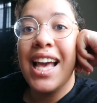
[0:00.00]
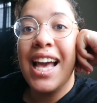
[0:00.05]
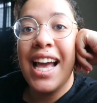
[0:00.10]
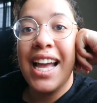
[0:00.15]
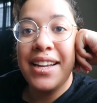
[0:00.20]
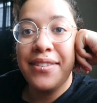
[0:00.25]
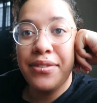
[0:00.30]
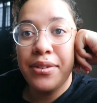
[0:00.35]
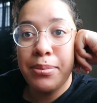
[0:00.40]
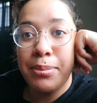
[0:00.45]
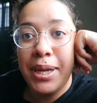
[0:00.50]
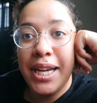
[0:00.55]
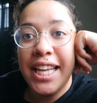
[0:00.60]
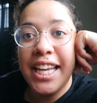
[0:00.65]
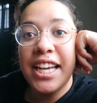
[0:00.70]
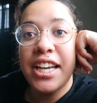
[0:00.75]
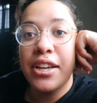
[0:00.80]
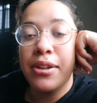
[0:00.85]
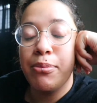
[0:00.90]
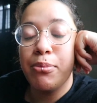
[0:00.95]
Hi everybody,
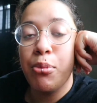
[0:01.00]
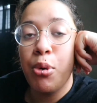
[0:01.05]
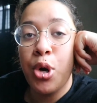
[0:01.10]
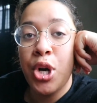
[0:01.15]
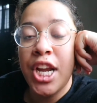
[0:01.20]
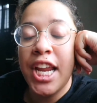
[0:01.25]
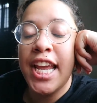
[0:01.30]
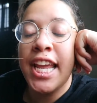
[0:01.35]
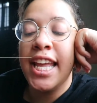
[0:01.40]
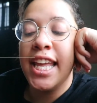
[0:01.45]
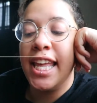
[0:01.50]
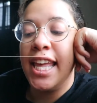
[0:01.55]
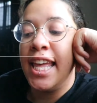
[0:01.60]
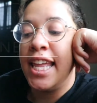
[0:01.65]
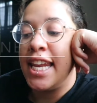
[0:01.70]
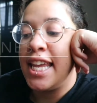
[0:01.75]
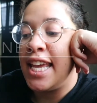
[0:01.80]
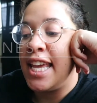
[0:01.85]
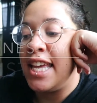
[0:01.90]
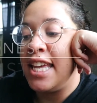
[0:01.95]
good morning.
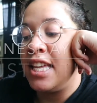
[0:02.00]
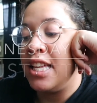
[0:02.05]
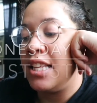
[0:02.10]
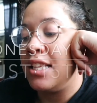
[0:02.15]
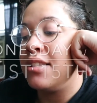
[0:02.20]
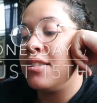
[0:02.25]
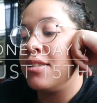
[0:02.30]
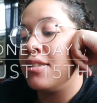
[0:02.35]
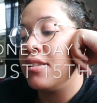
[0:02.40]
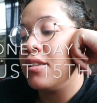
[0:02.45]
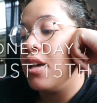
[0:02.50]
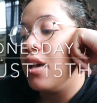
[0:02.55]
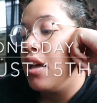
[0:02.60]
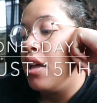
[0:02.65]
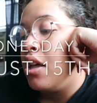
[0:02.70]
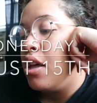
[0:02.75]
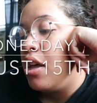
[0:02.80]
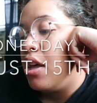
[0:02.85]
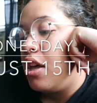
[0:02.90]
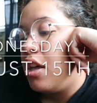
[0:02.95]
It is
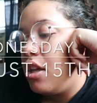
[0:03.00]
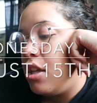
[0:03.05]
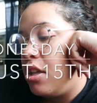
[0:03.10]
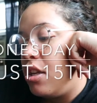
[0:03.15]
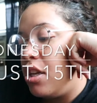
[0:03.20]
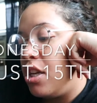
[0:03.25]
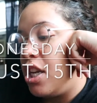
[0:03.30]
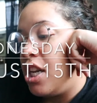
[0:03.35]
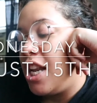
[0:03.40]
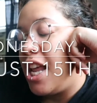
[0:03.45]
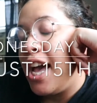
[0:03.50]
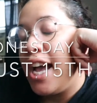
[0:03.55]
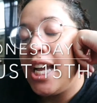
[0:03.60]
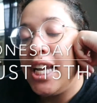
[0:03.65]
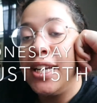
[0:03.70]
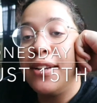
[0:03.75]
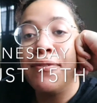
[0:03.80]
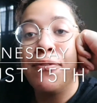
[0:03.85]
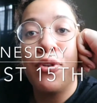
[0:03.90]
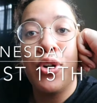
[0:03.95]

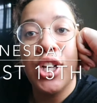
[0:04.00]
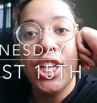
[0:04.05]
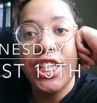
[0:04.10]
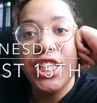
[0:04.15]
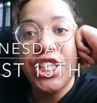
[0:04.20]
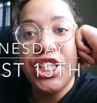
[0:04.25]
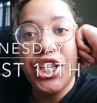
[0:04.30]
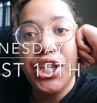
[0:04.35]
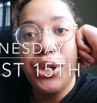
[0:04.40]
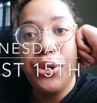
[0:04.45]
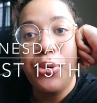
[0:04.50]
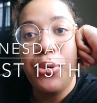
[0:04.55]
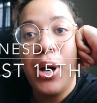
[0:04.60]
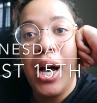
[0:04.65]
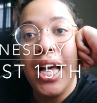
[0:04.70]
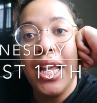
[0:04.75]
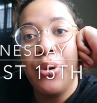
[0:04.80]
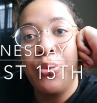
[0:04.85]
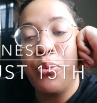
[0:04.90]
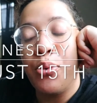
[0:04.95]
9:42
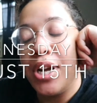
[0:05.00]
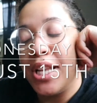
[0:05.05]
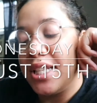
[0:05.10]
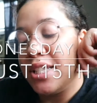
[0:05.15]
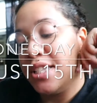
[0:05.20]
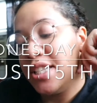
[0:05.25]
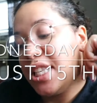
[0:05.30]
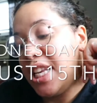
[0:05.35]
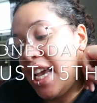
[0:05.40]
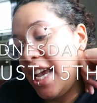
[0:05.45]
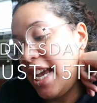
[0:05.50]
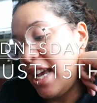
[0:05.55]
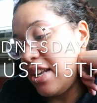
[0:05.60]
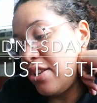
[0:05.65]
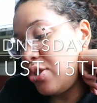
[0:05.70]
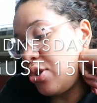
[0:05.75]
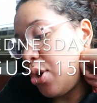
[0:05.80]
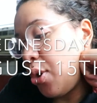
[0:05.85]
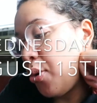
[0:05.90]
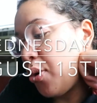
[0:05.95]
on Wednesday,
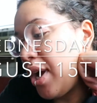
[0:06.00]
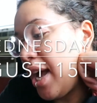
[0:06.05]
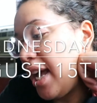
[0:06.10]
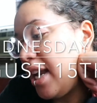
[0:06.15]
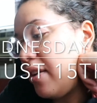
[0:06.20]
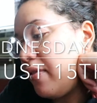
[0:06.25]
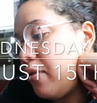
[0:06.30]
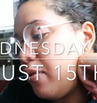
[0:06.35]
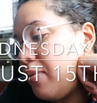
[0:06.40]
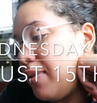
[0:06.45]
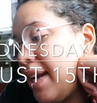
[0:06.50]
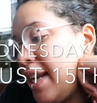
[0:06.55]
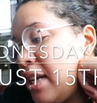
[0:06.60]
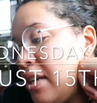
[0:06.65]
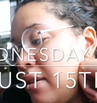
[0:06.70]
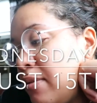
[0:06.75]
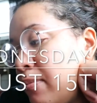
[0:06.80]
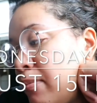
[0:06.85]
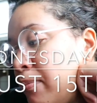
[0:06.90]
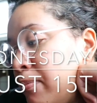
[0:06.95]
so kind of a
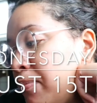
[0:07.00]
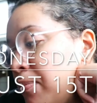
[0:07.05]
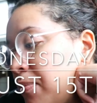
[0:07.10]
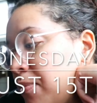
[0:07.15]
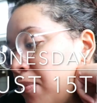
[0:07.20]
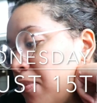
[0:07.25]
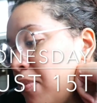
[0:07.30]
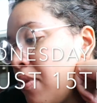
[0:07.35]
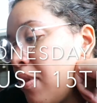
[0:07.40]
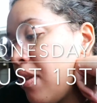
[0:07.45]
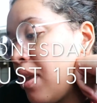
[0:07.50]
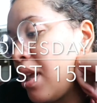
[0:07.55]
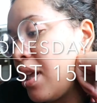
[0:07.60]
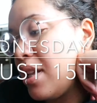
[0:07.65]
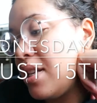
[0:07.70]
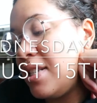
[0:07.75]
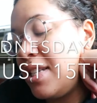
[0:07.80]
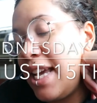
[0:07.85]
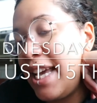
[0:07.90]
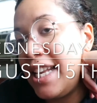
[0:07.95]
random
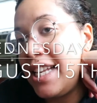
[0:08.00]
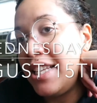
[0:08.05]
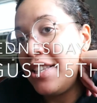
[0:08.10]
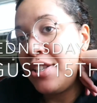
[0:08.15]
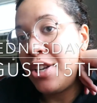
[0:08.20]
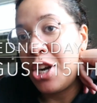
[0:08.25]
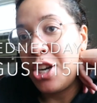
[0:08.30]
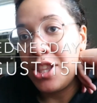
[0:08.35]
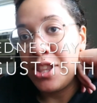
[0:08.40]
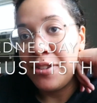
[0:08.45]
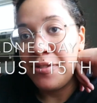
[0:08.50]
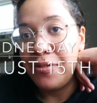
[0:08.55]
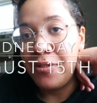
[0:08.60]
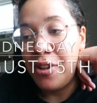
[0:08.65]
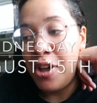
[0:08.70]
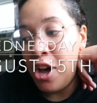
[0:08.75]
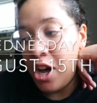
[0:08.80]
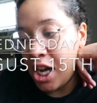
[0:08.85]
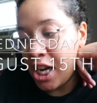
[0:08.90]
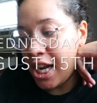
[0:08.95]
day to start the
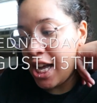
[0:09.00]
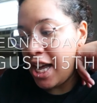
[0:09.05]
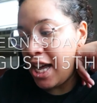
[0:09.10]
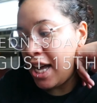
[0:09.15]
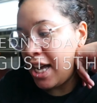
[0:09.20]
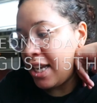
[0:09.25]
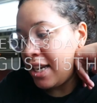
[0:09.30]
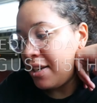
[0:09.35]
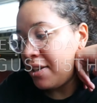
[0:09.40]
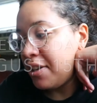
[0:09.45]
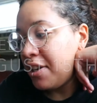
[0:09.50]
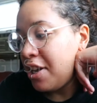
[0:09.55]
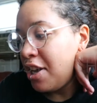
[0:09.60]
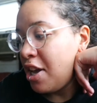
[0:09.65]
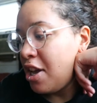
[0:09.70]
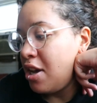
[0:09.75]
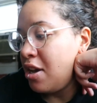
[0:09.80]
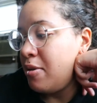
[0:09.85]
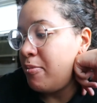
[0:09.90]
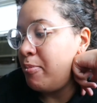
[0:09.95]
vlog on,
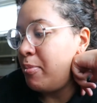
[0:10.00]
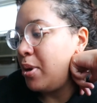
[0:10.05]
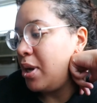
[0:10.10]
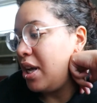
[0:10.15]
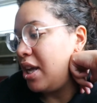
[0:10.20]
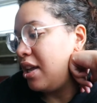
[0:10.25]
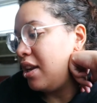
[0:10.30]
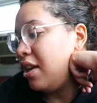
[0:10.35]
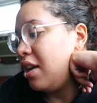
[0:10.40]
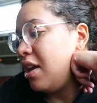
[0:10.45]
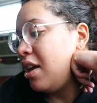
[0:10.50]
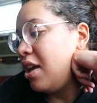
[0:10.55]
but